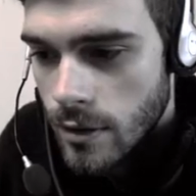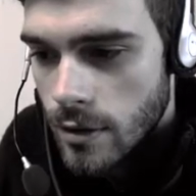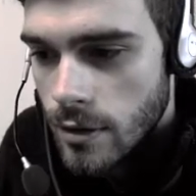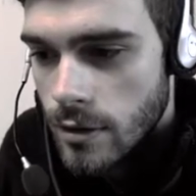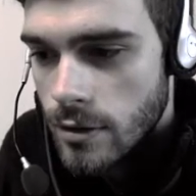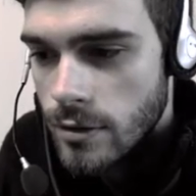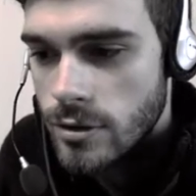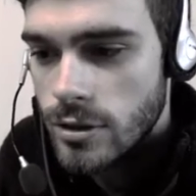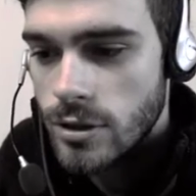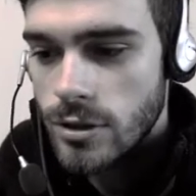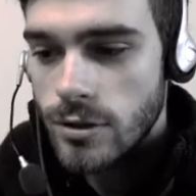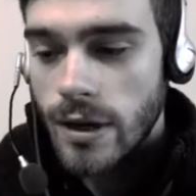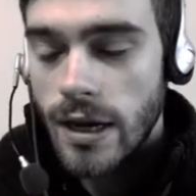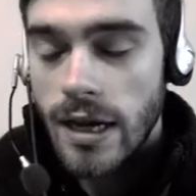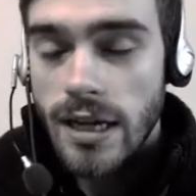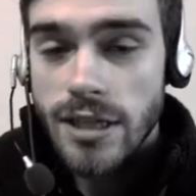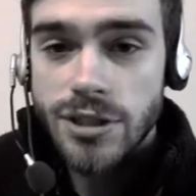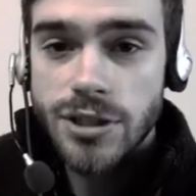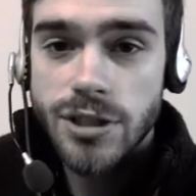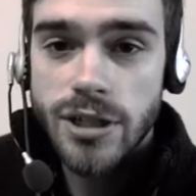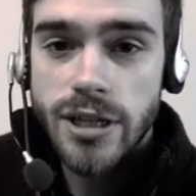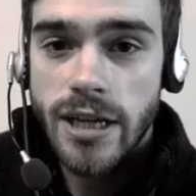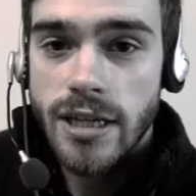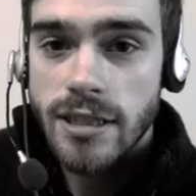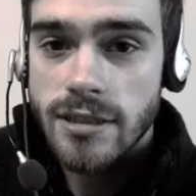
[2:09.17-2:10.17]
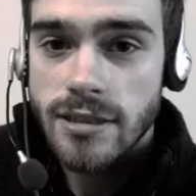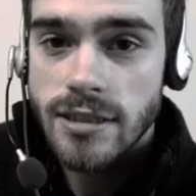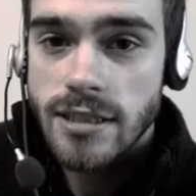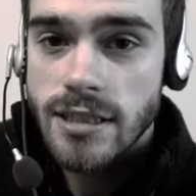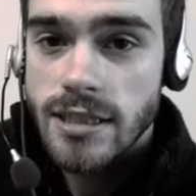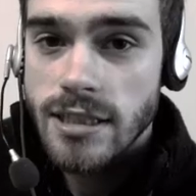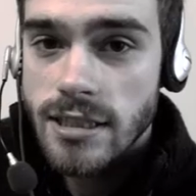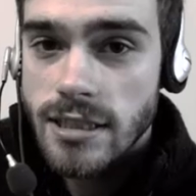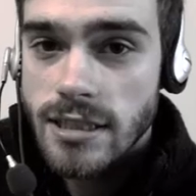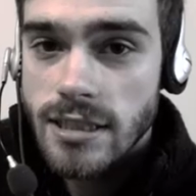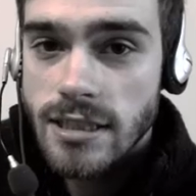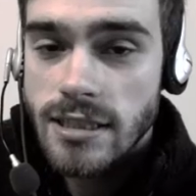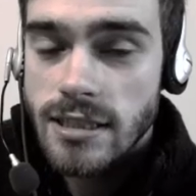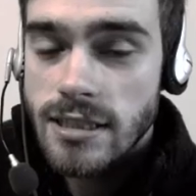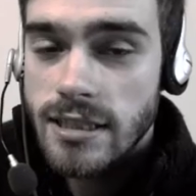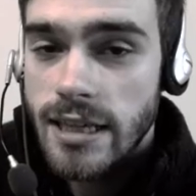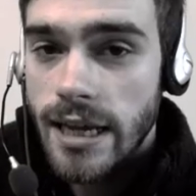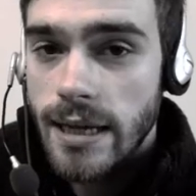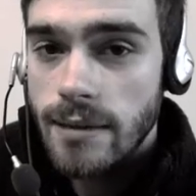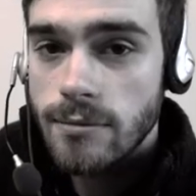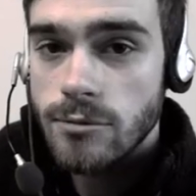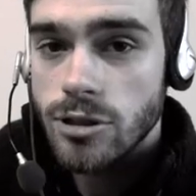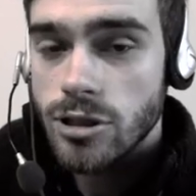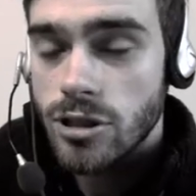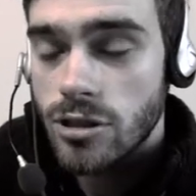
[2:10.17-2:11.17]
So as you can see, this
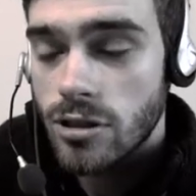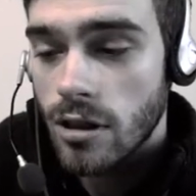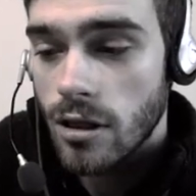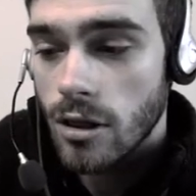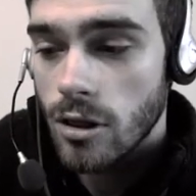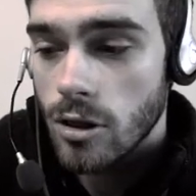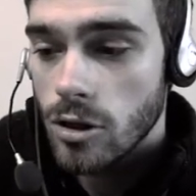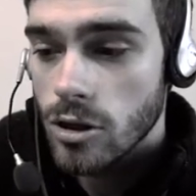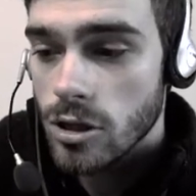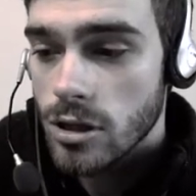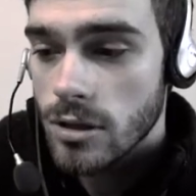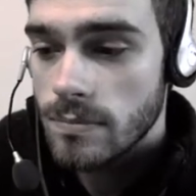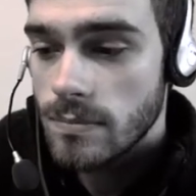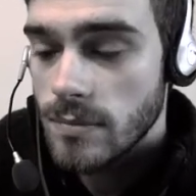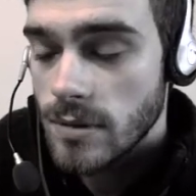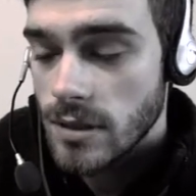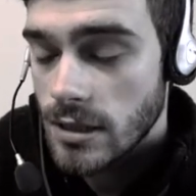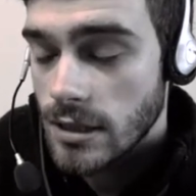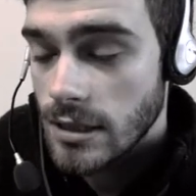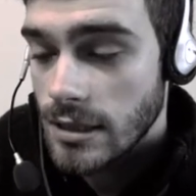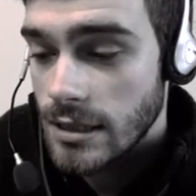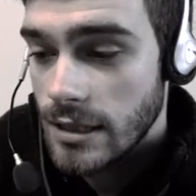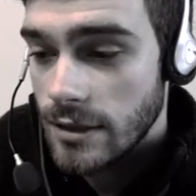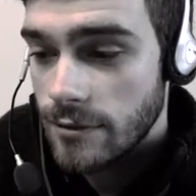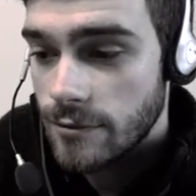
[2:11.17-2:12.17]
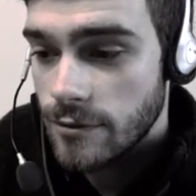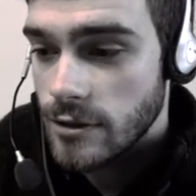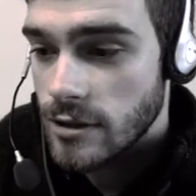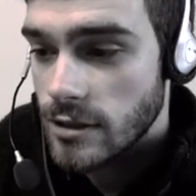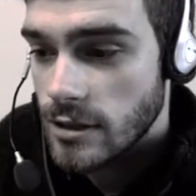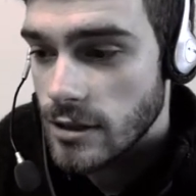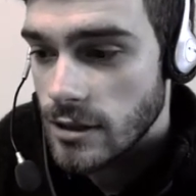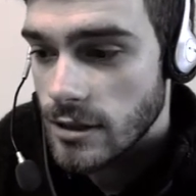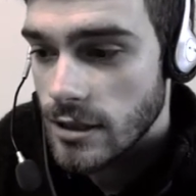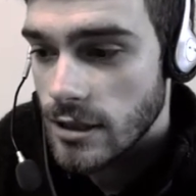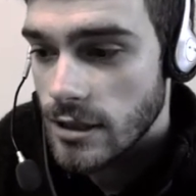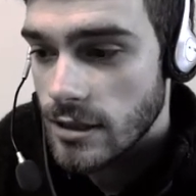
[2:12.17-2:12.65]
game just looks magnificent.